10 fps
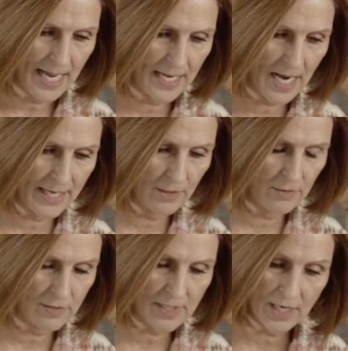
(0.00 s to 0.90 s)
and I
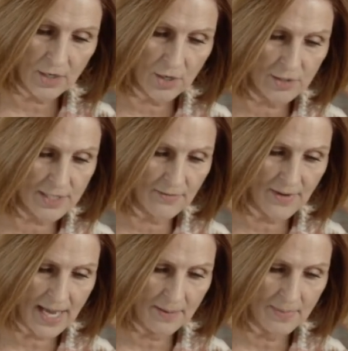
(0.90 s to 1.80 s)
use a cursive
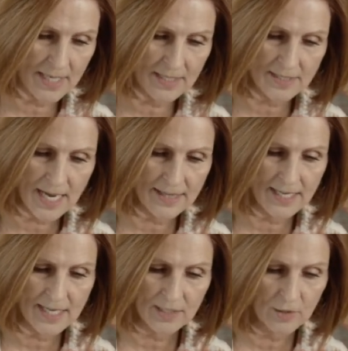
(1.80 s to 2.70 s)
A because I
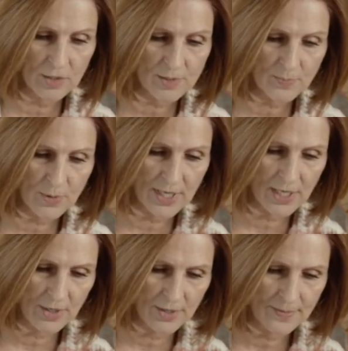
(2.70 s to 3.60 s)
think it looks
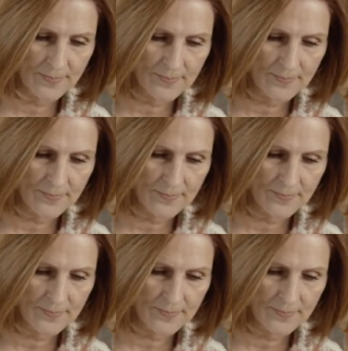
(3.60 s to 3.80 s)
prettier.